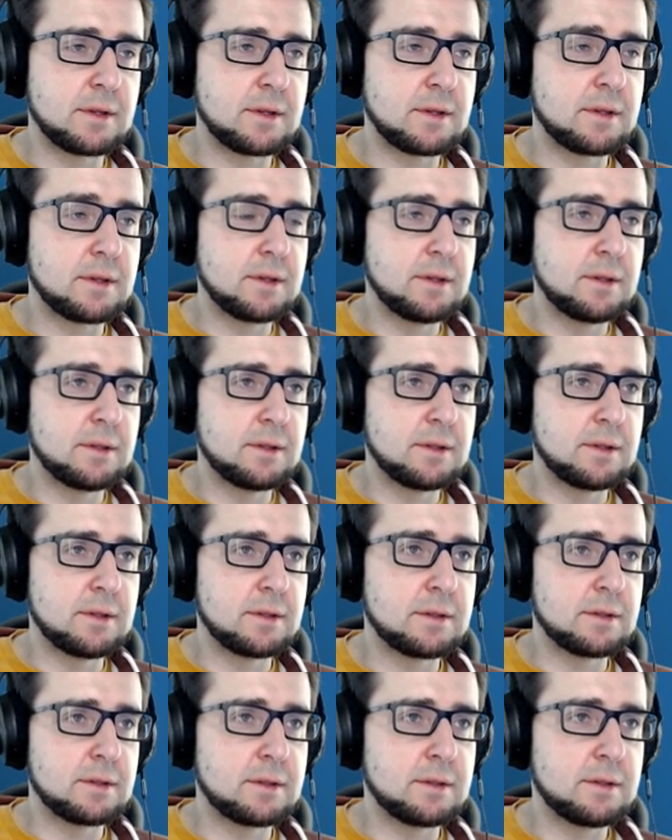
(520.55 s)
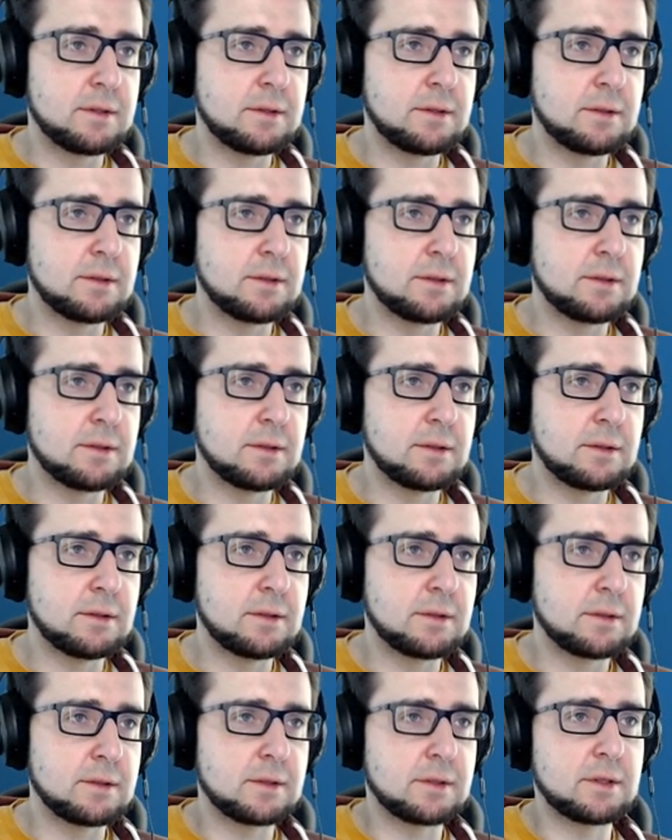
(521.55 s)
Uh, uh,
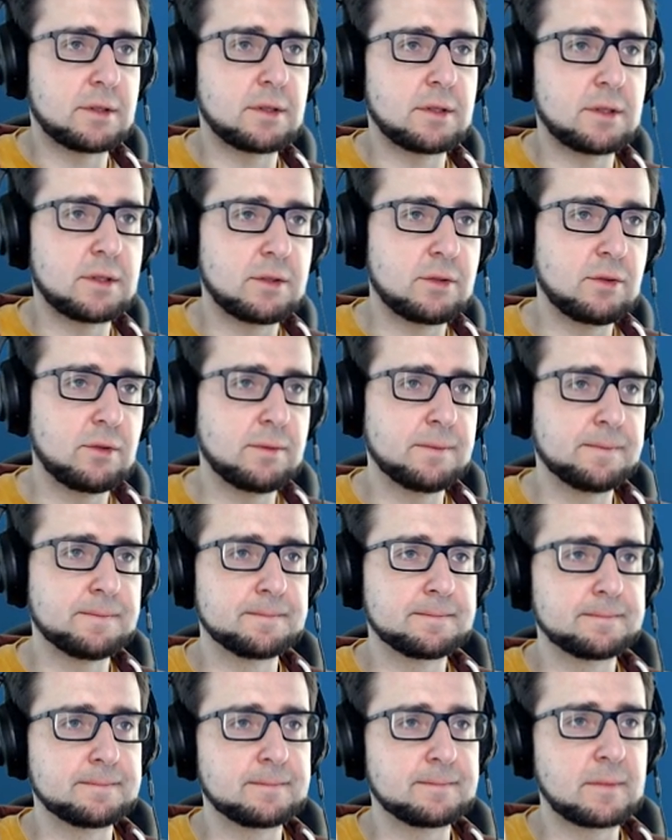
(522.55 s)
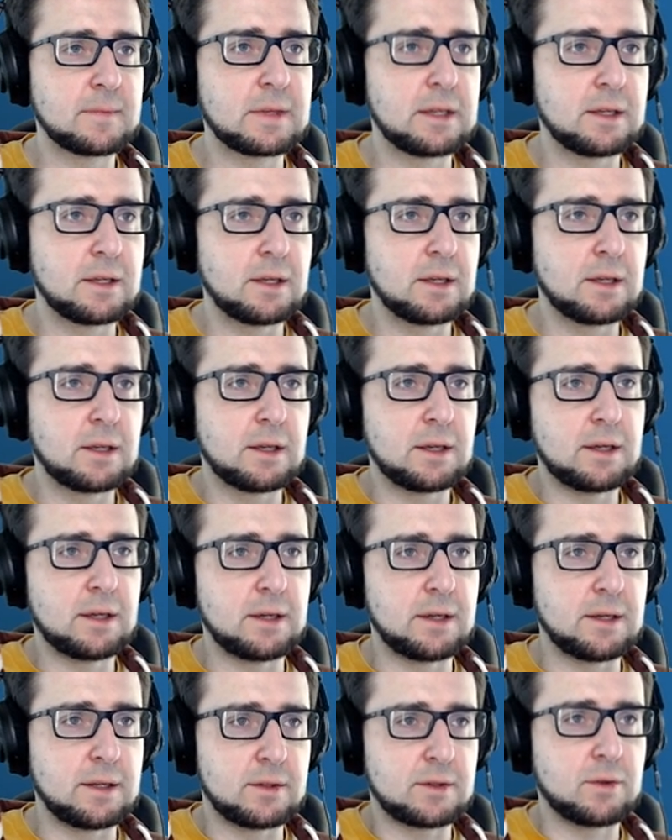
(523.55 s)
uh, two
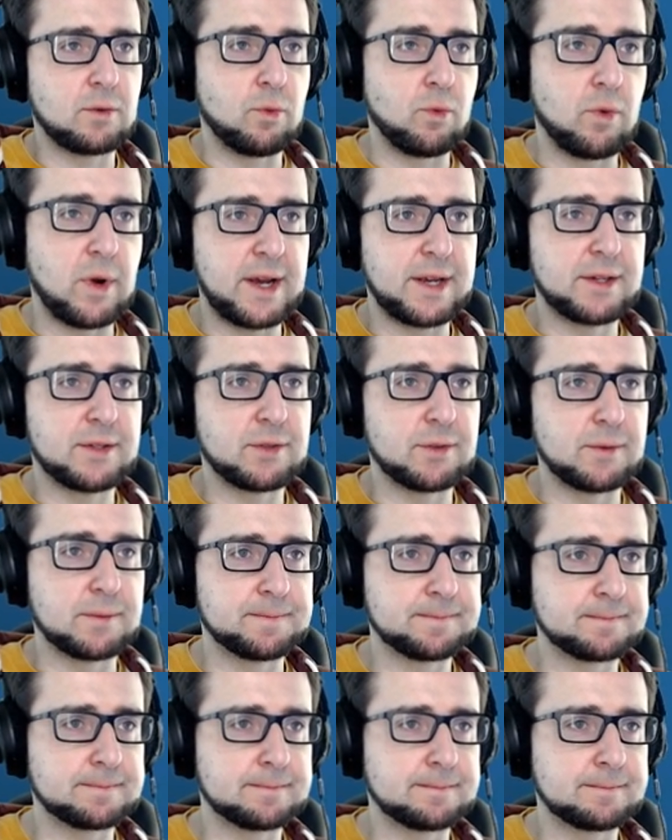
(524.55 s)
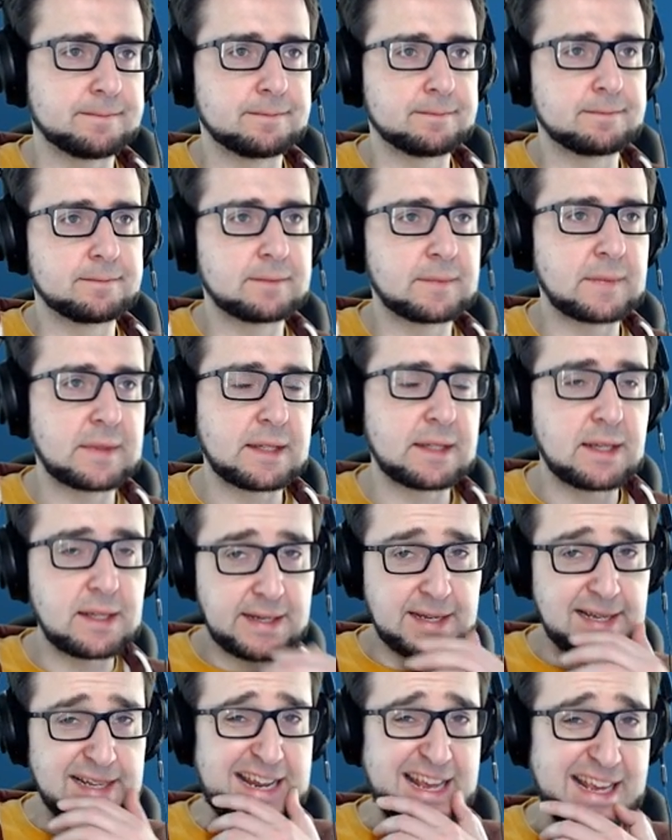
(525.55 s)
and Y two.
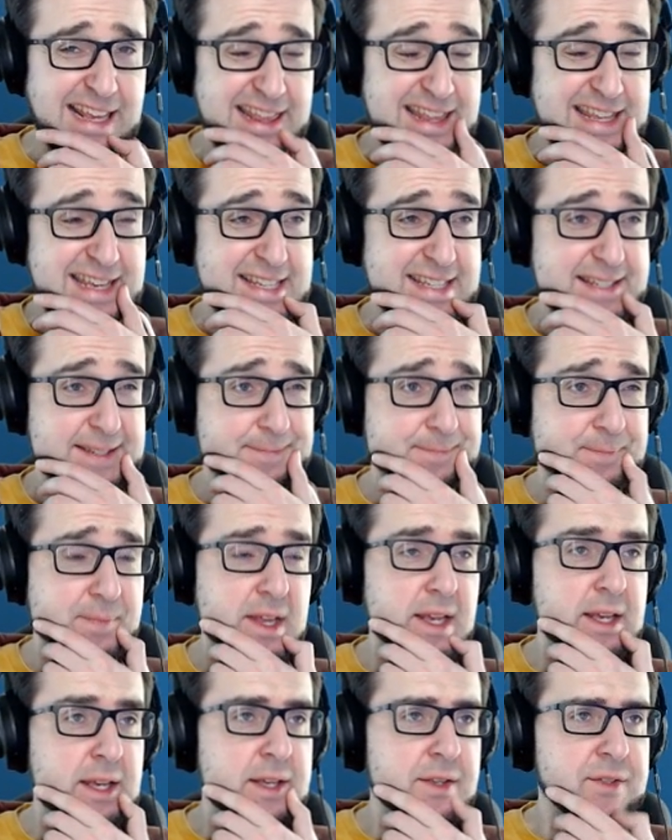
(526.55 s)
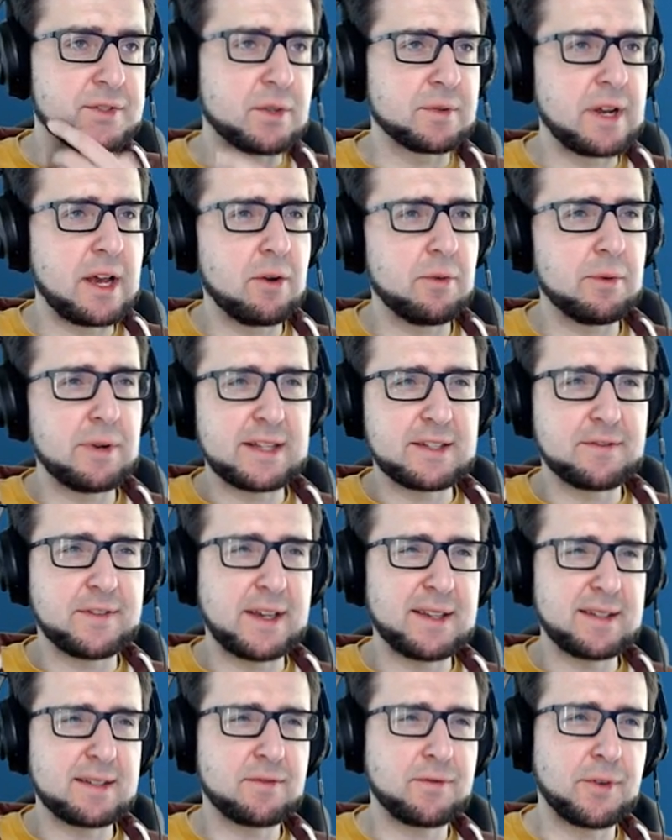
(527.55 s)
Like this. So now let's
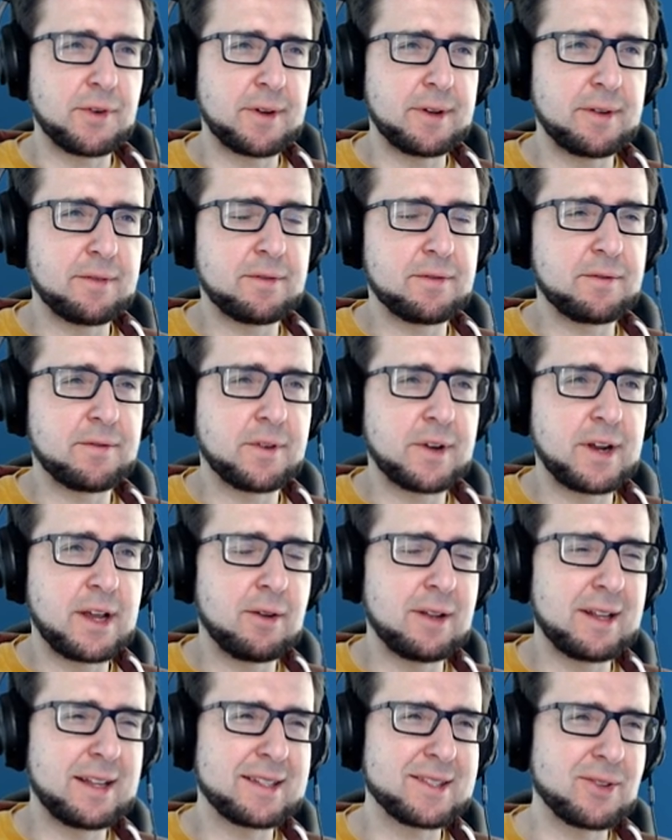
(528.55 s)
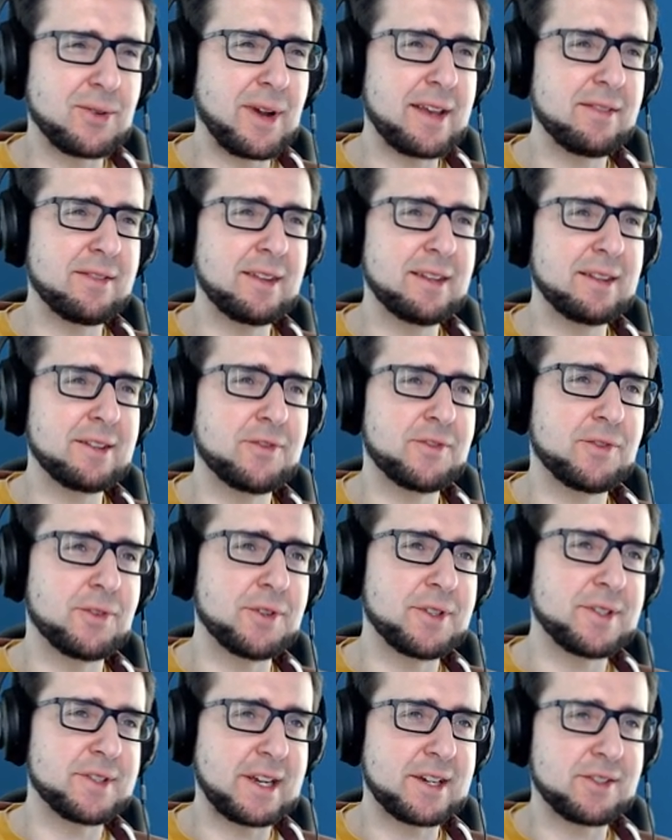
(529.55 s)
fix this for for now. So I think the
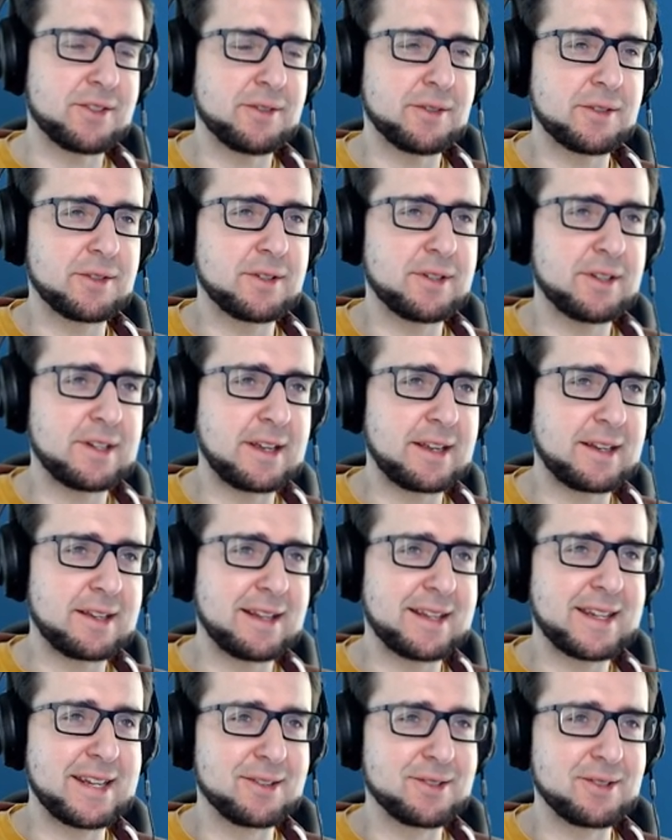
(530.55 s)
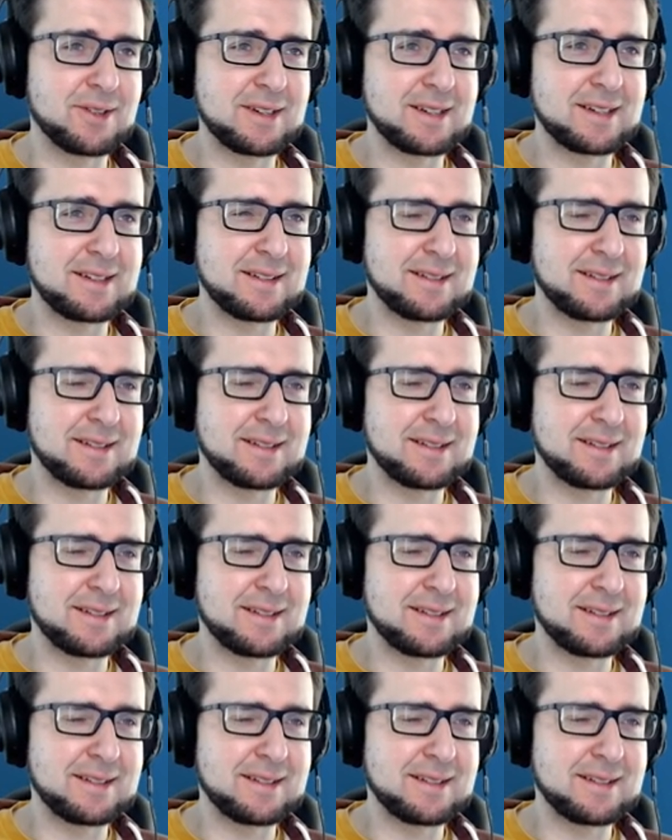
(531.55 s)
four is actually not good. I took it,